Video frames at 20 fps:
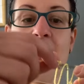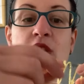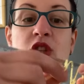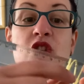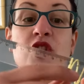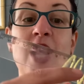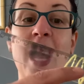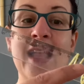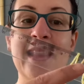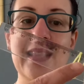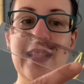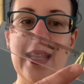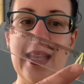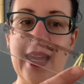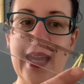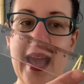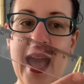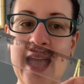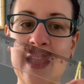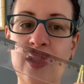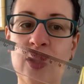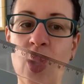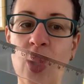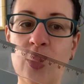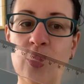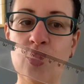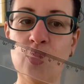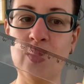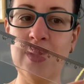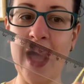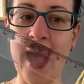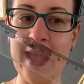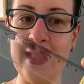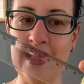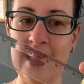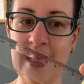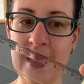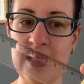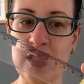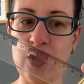gently and not too
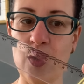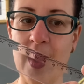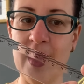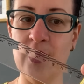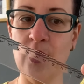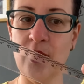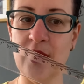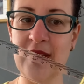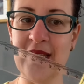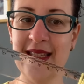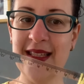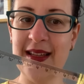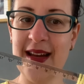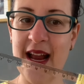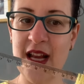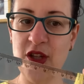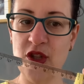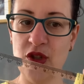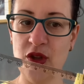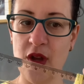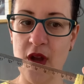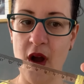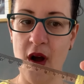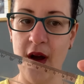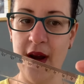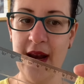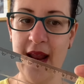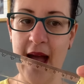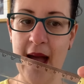tightly so I don't stretch the yarn.